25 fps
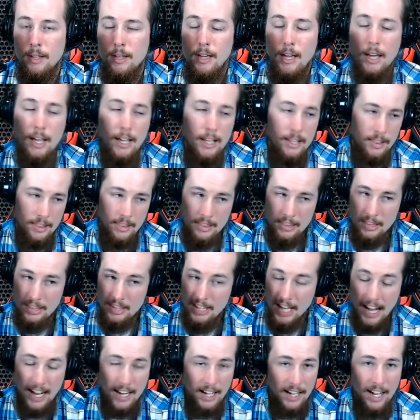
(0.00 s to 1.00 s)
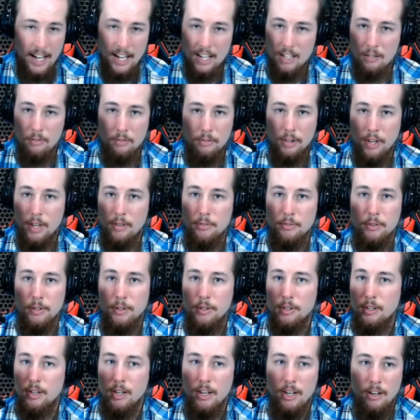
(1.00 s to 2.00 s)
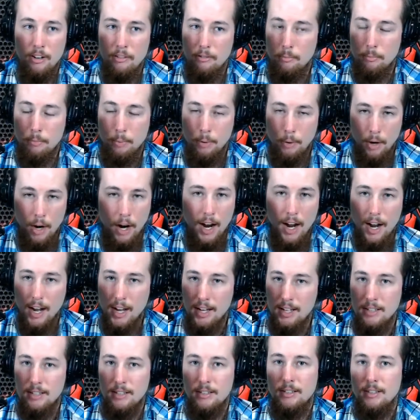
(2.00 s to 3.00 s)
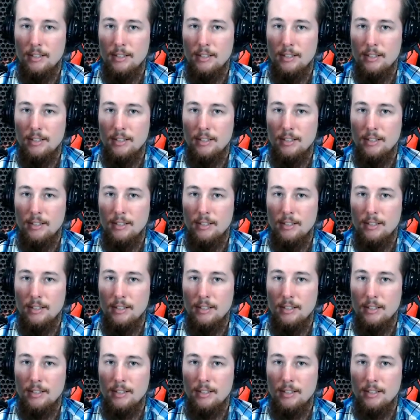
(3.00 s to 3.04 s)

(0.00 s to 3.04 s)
And that kind of level of pride,